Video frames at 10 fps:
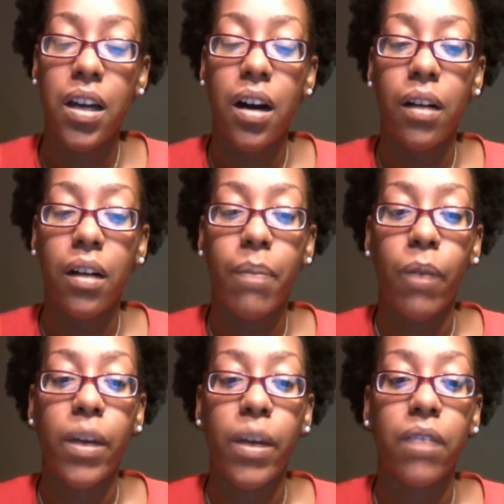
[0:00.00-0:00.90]
uh, by
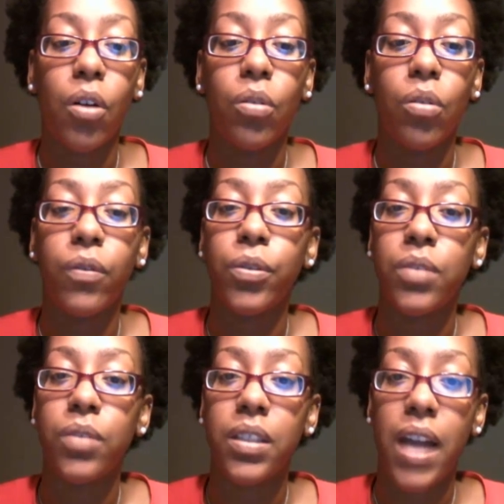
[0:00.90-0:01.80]
way of whole
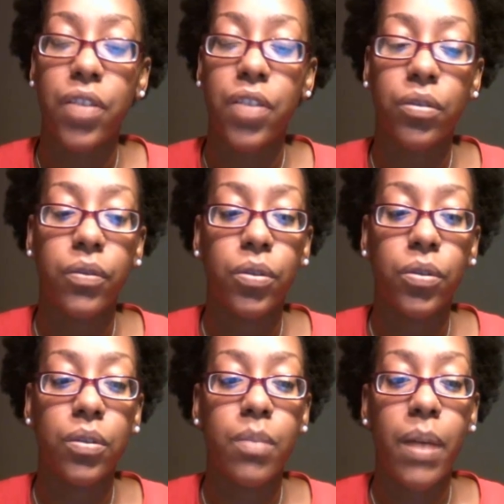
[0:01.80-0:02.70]
foods and natural
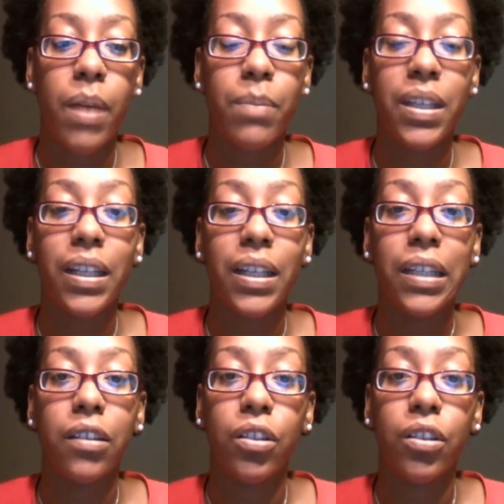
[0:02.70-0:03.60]
foods, by being a
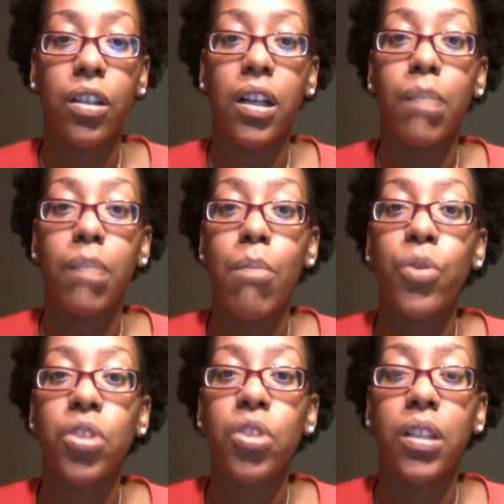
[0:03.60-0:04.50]
healer
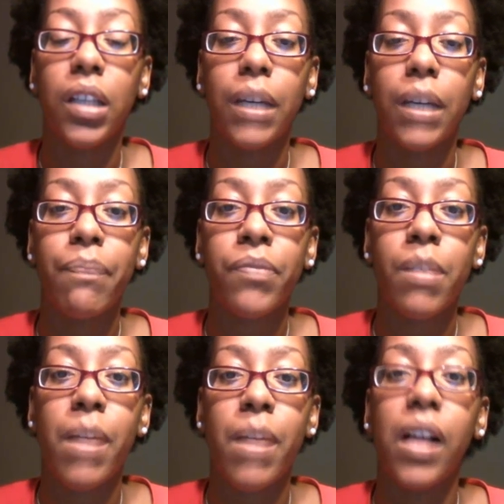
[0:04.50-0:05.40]
emotionally,
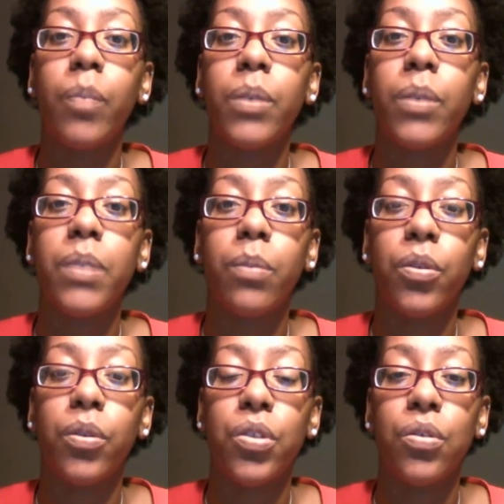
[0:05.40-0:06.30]
by helping
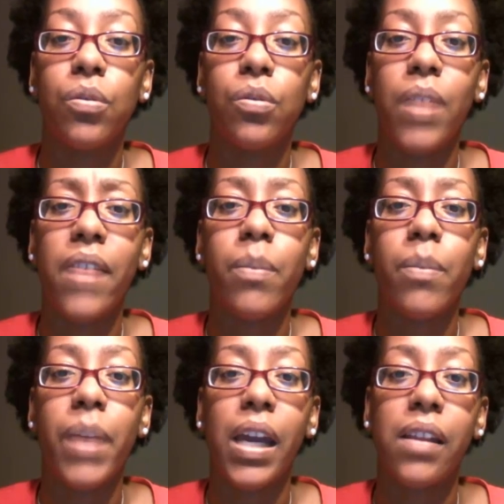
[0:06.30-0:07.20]
people to end the
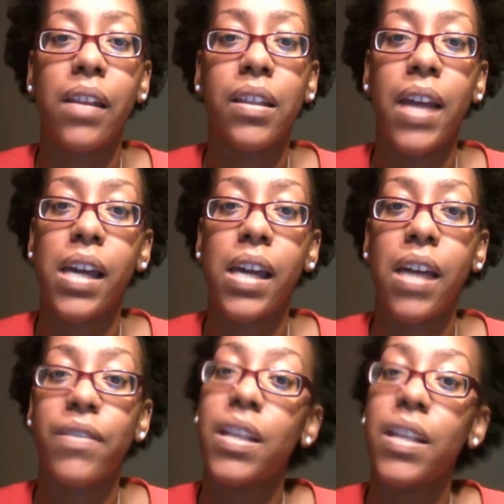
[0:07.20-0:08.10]
pain that they
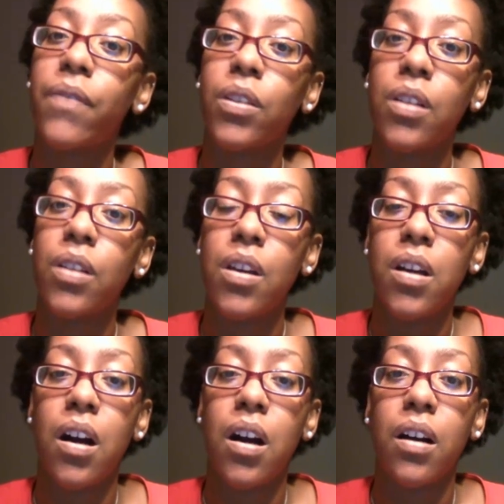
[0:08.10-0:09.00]
have suffered,
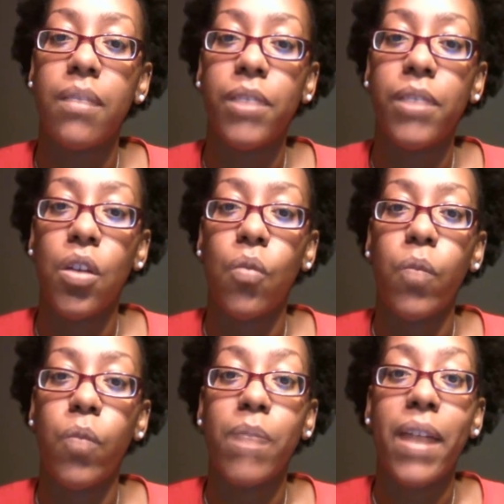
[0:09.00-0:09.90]
um, you know,
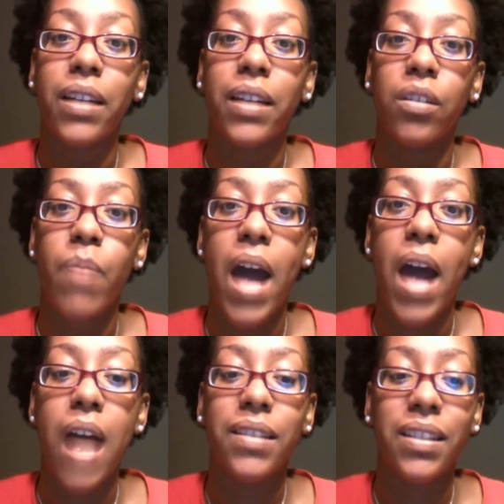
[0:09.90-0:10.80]
way back in their
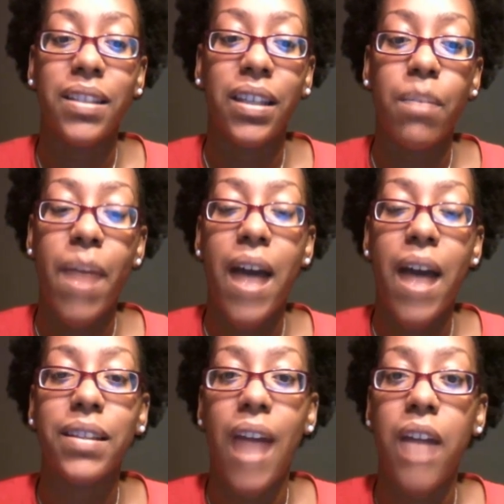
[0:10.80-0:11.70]
past and to get
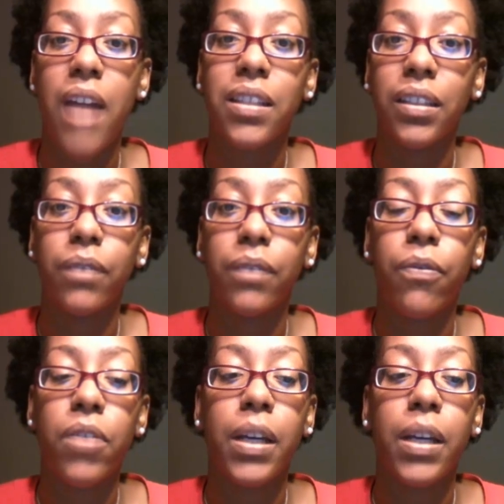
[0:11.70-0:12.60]
past that and to live
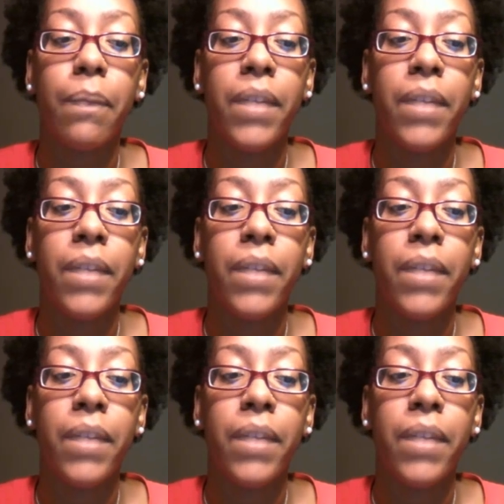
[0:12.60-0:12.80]
free